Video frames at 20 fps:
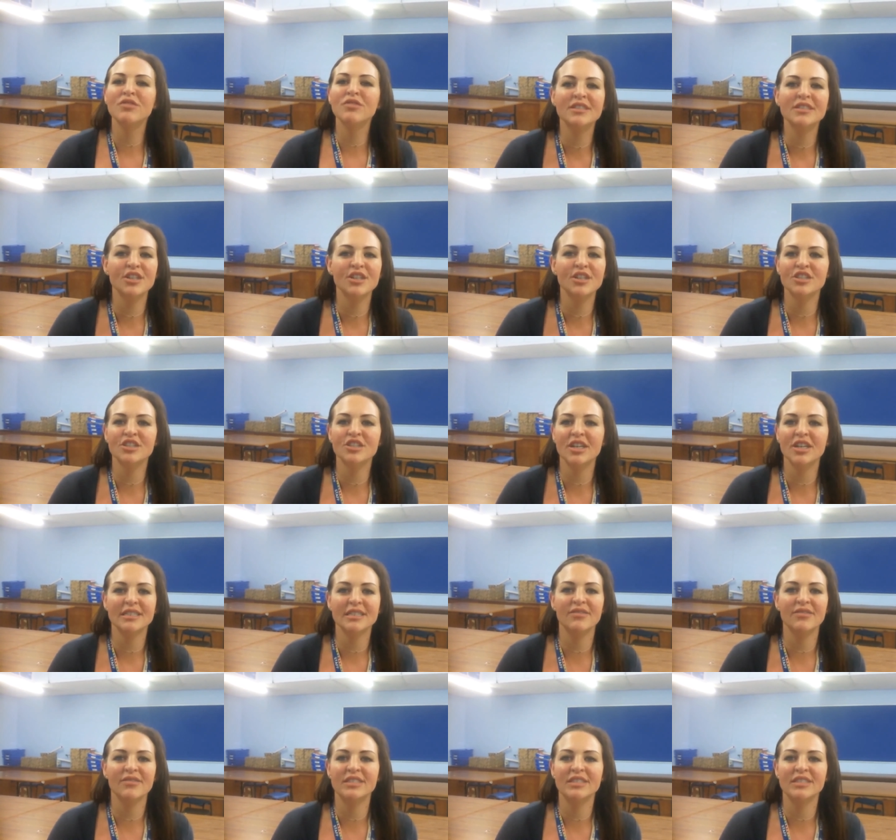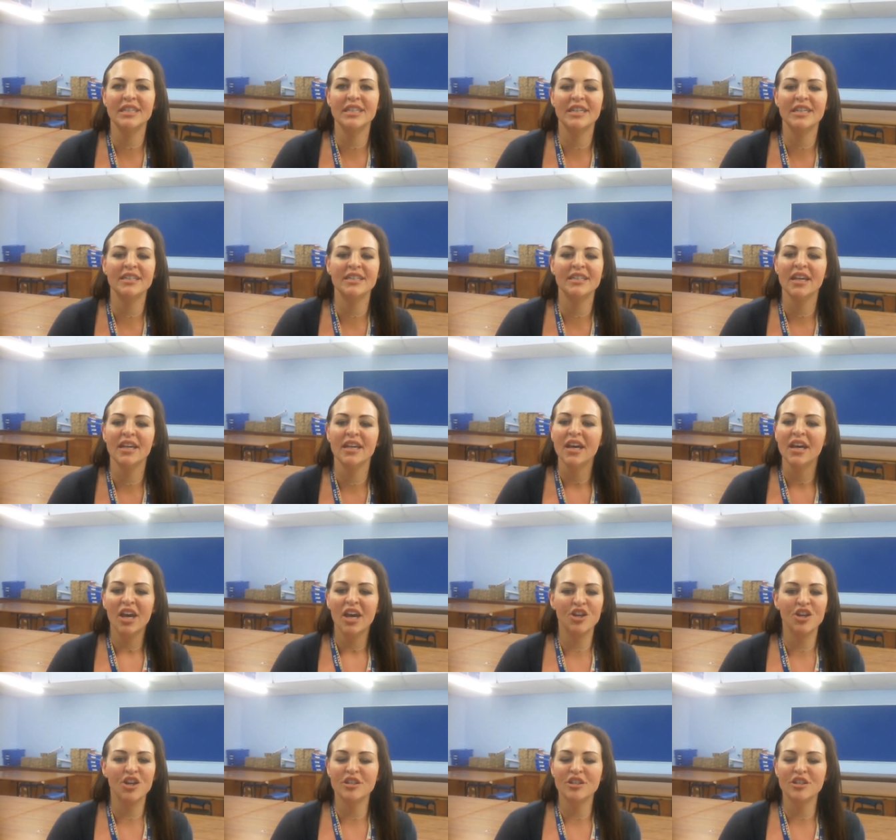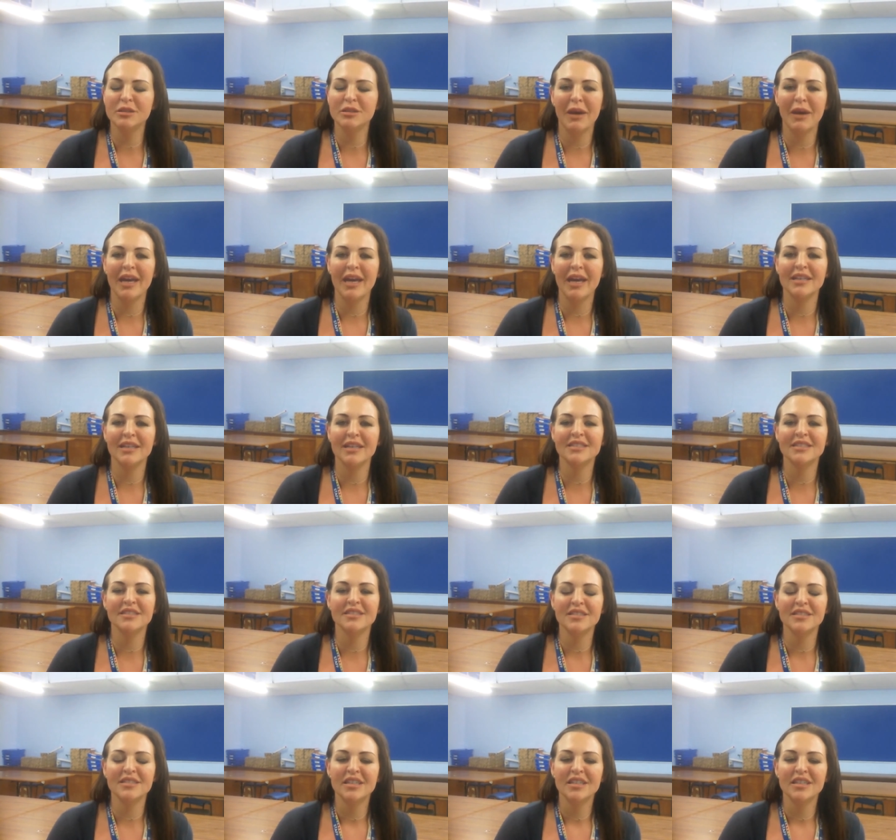research activities and our debates.